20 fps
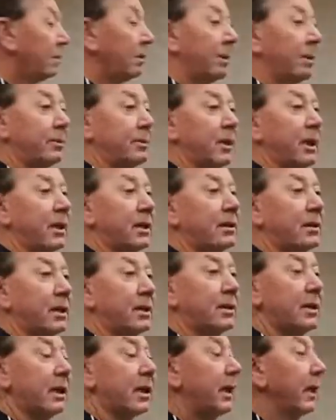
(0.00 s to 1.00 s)
Representative
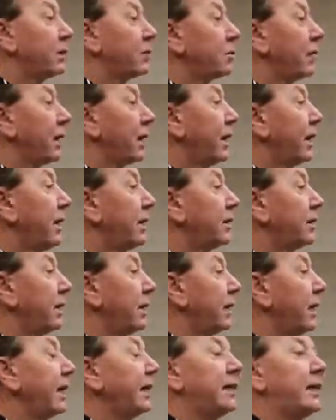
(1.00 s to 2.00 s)
says, it's really
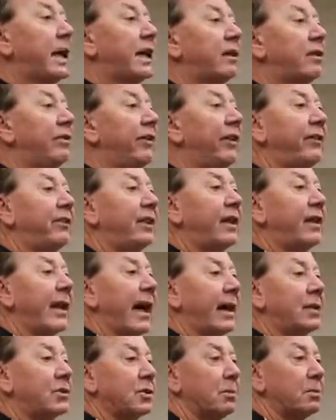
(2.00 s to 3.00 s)
easy. It takes
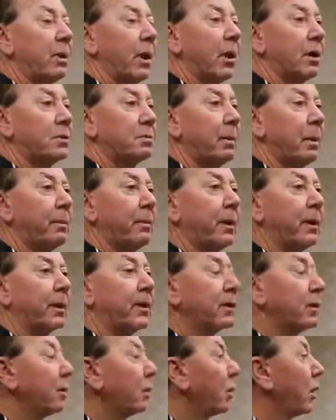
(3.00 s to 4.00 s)
50,000 parts per
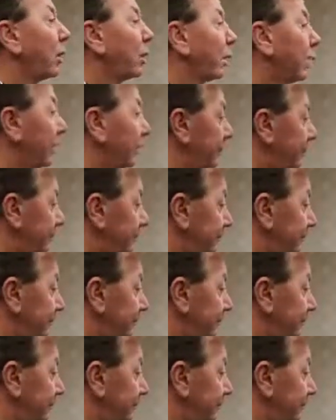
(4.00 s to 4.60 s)
million to work.